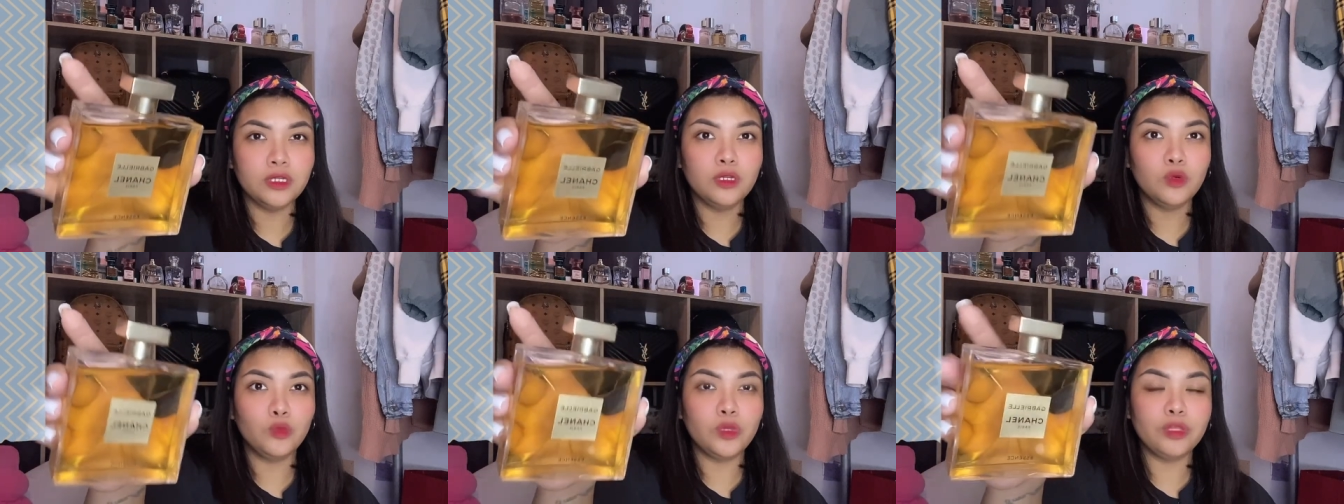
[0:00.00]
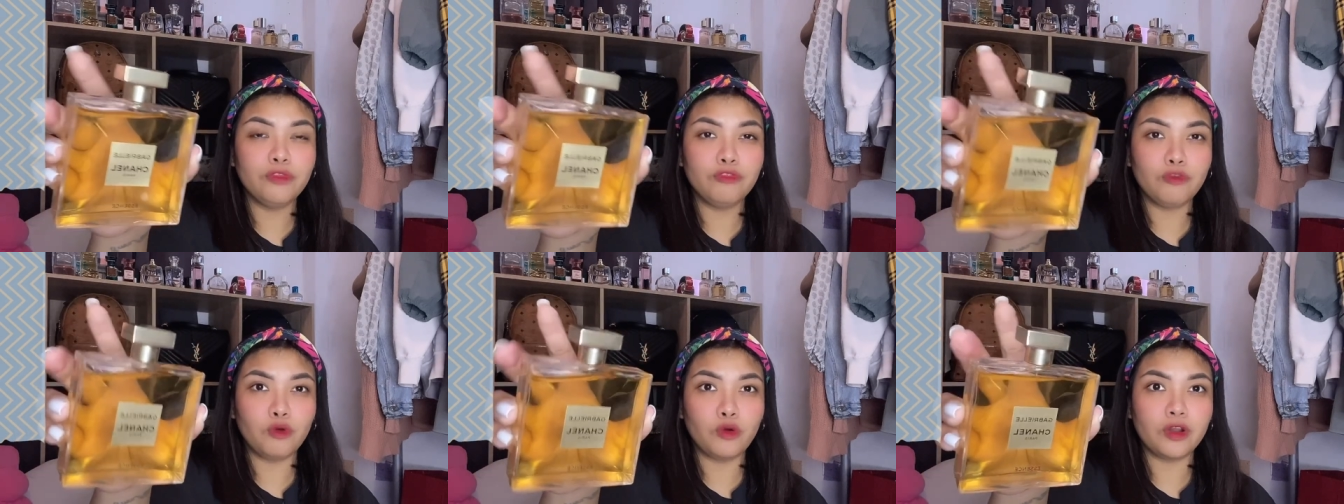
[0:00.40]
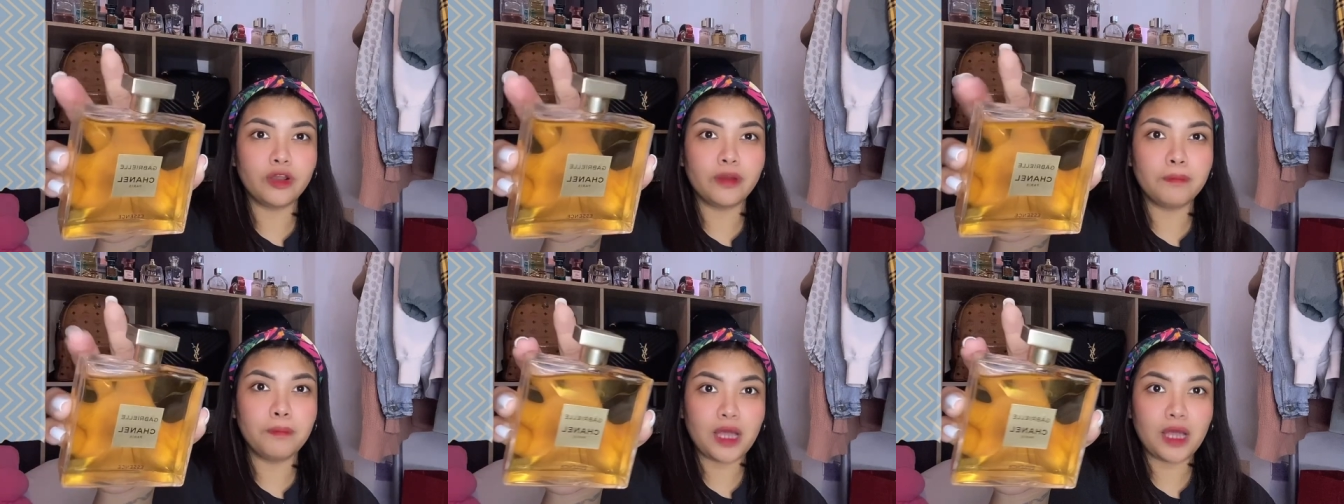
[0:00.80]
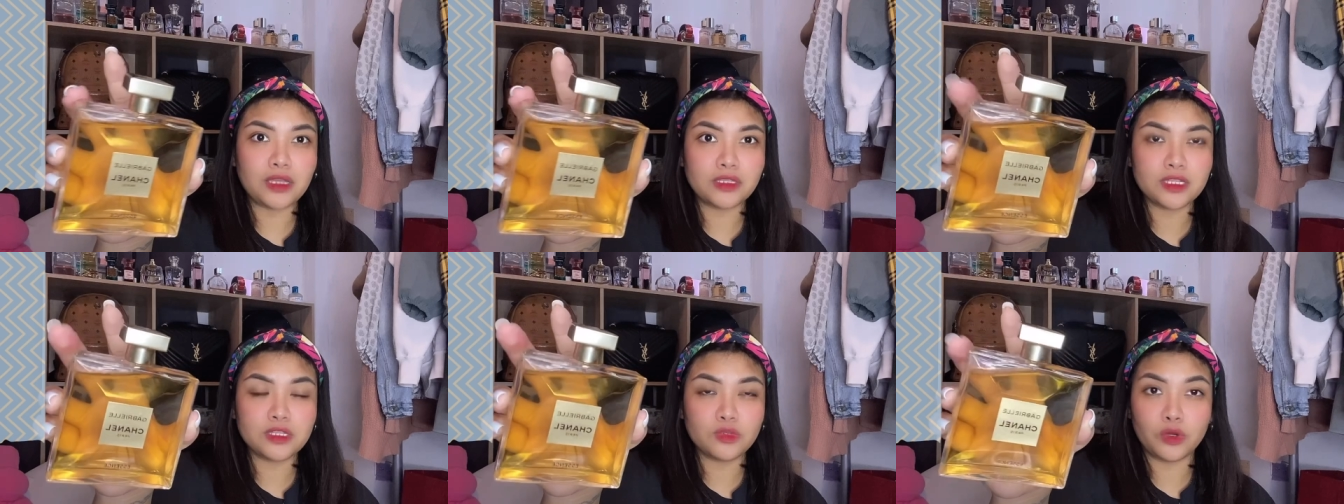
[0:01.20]
with four
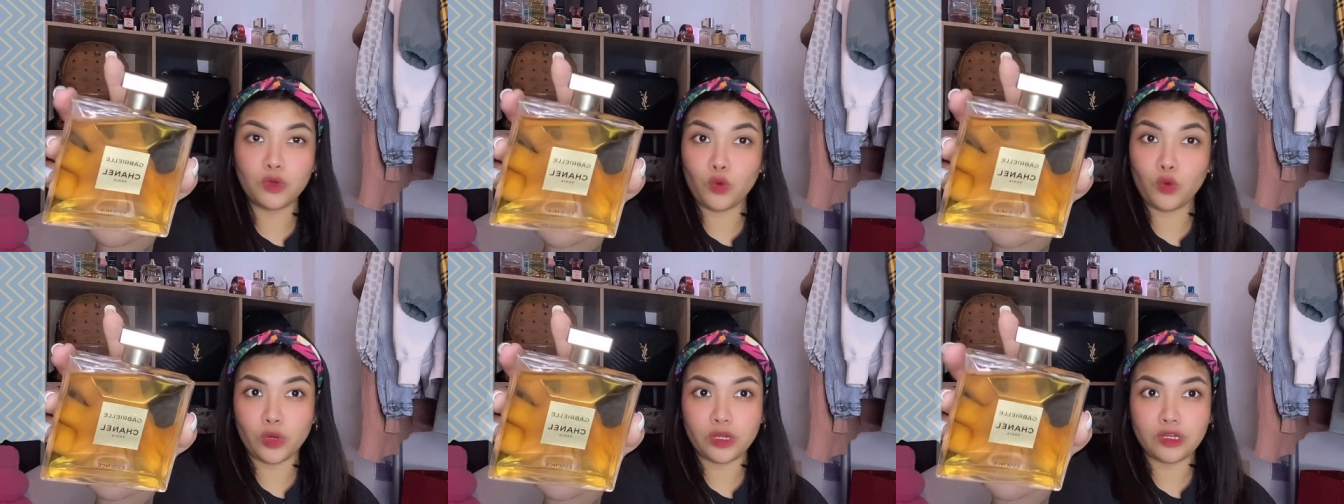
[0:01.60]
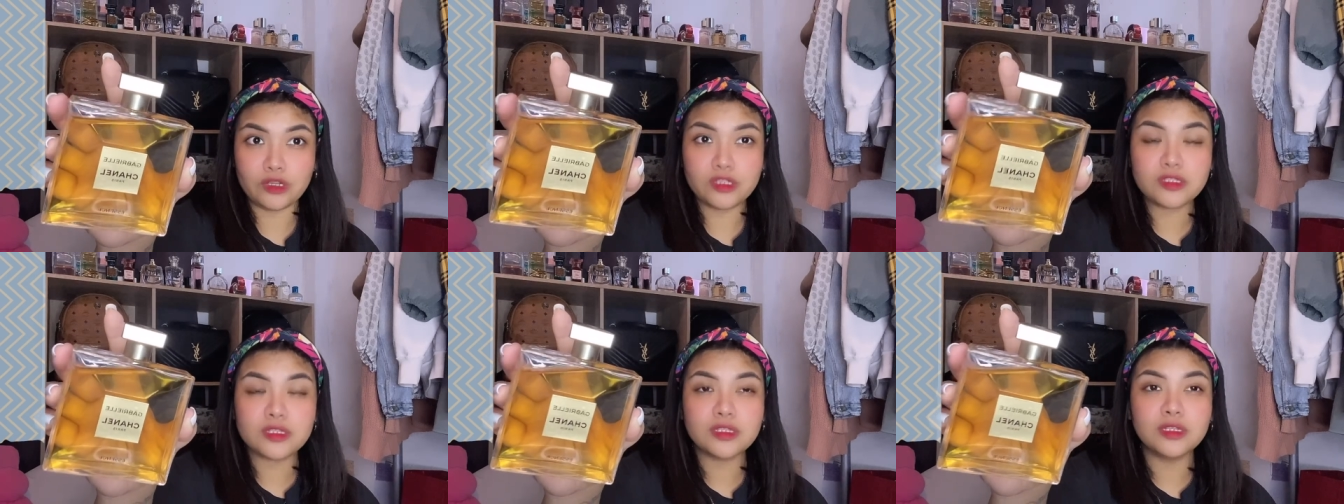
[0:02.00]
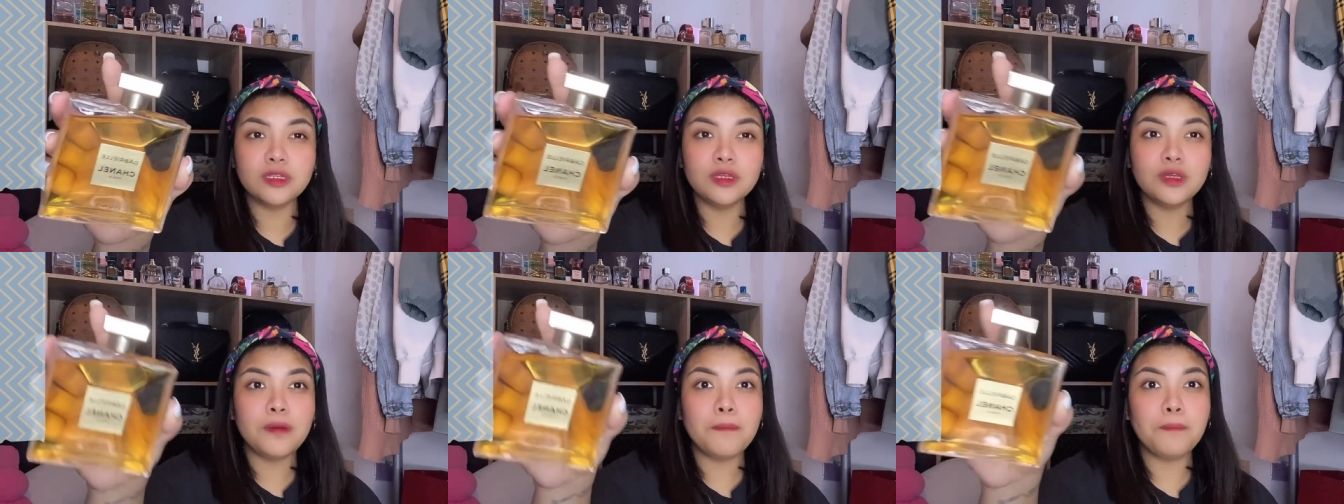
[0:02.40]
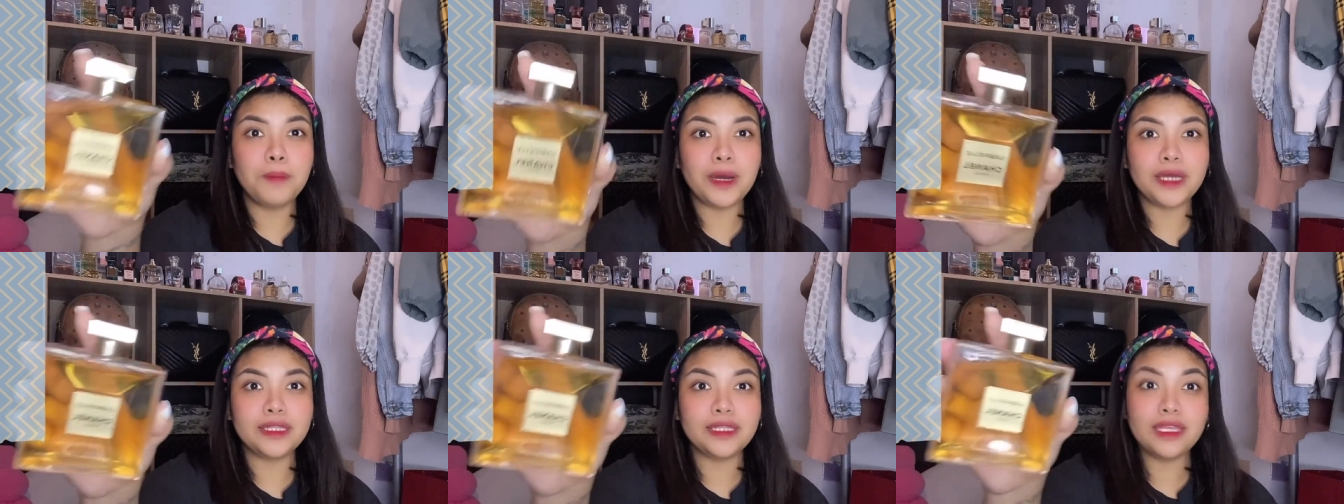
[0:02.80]
boxes or corners.
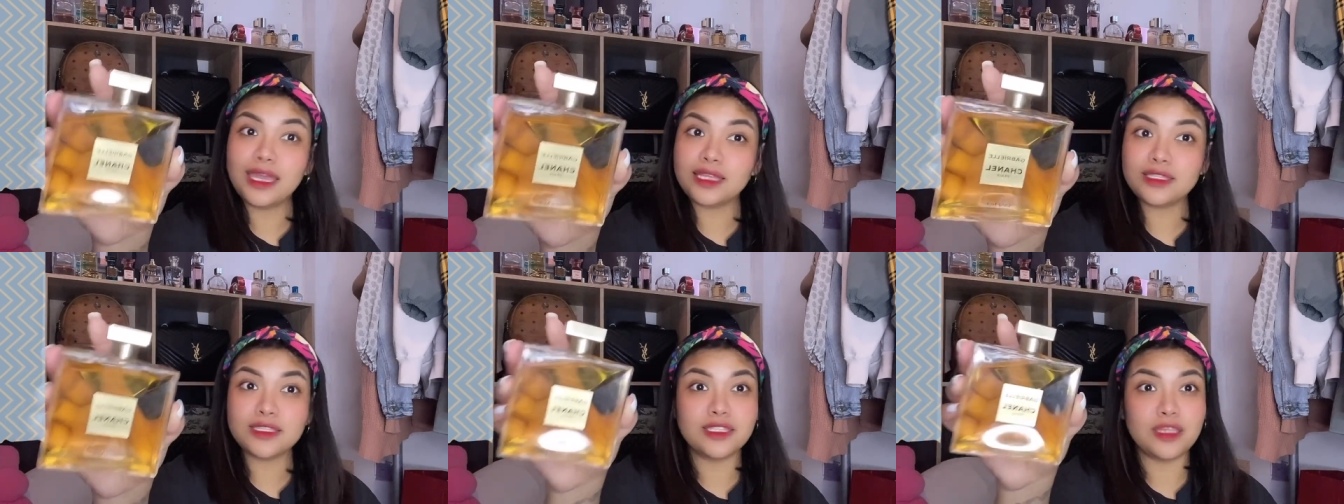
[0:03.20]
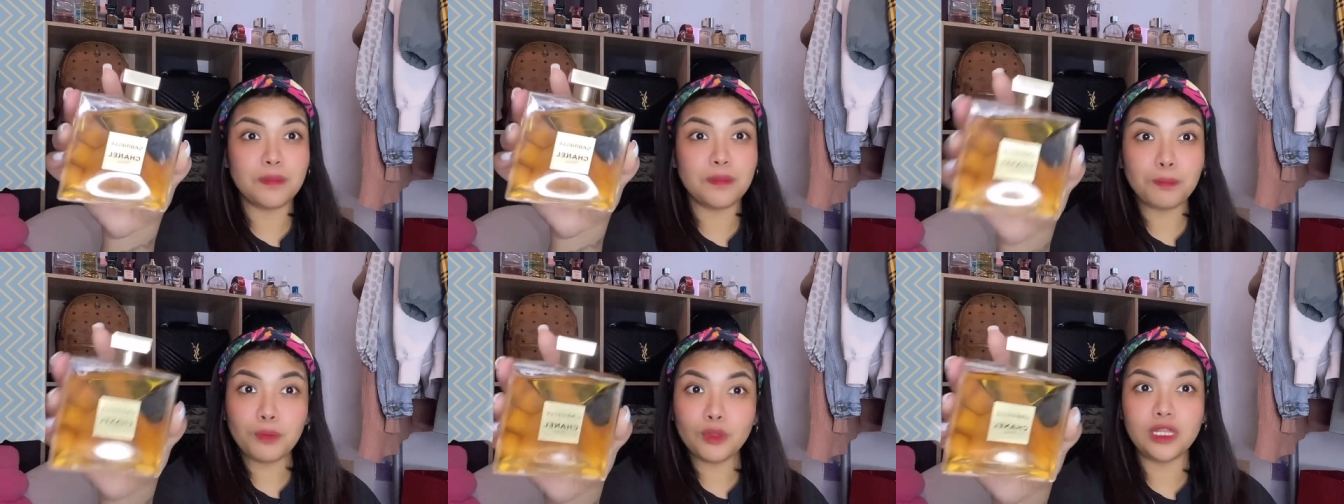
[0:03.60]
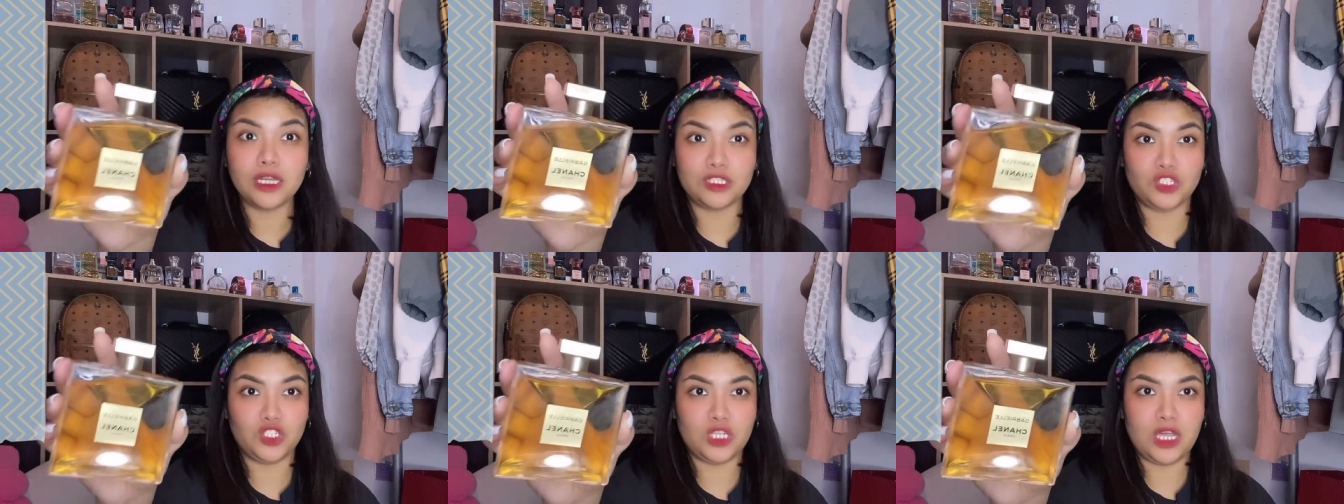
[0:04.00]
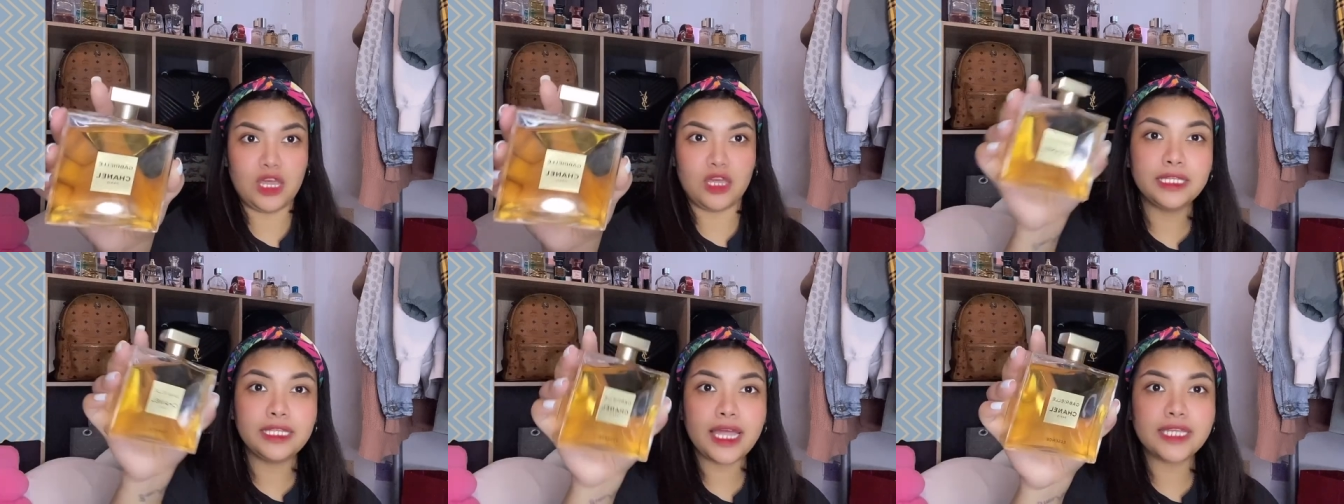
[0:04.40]
But yet, simple lang siya.
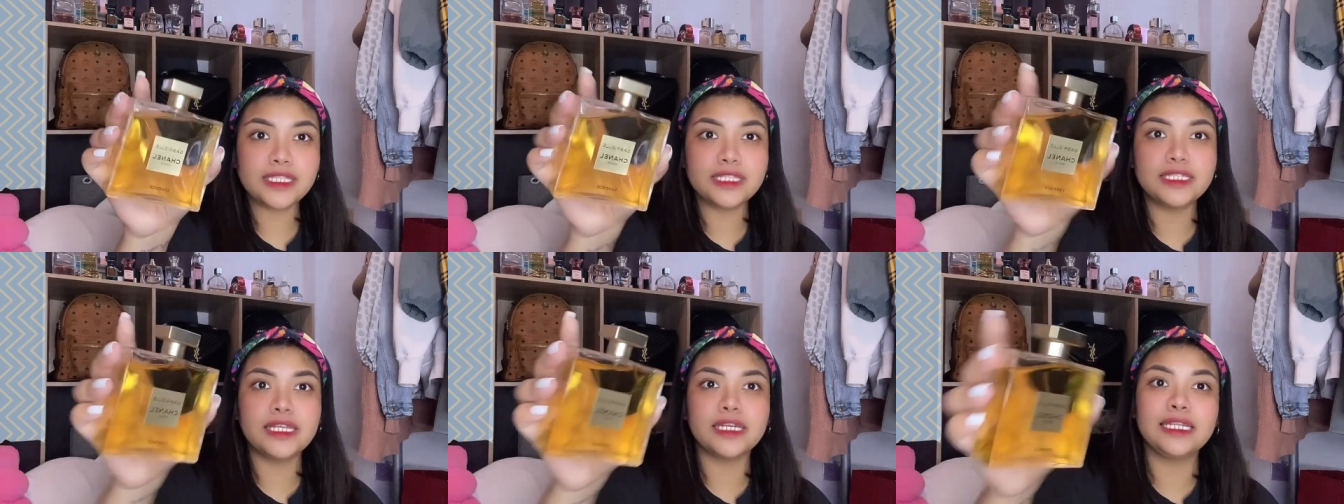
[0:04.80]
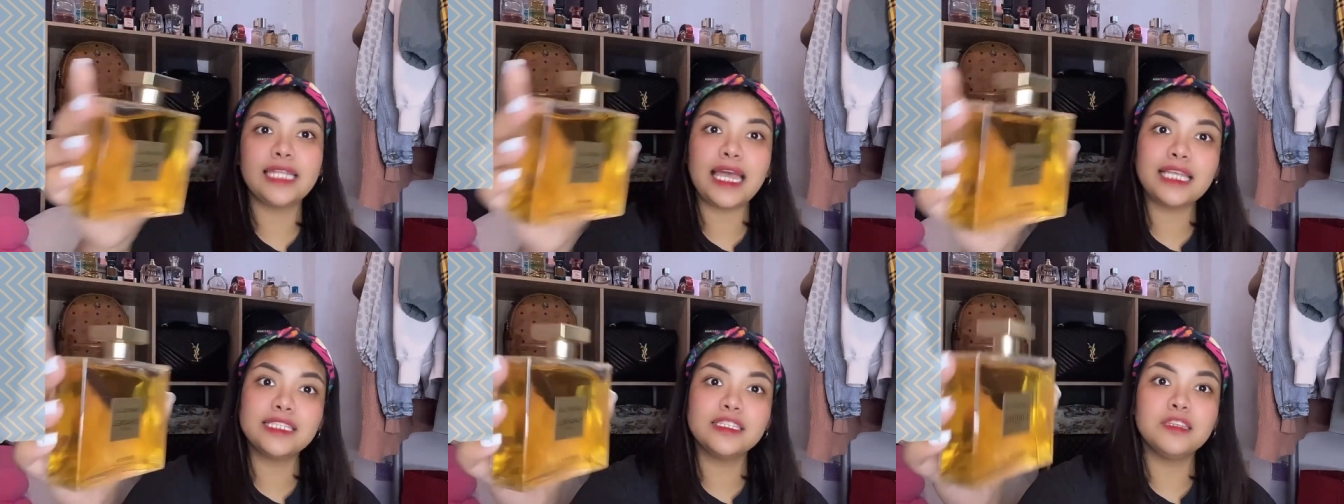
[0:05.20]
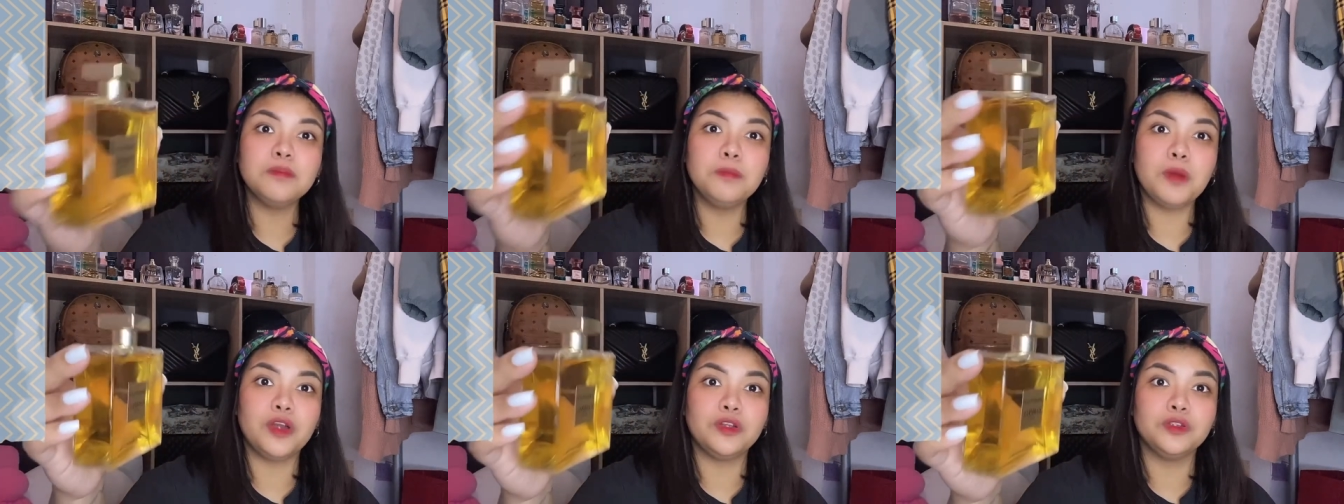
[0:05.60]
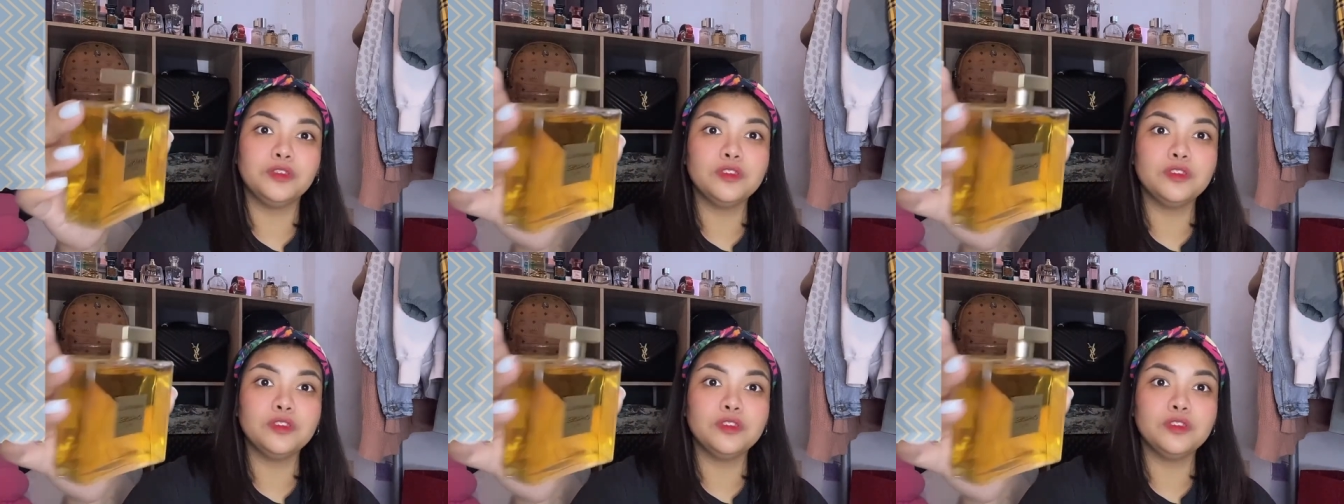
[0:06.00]
It has the classic bottle.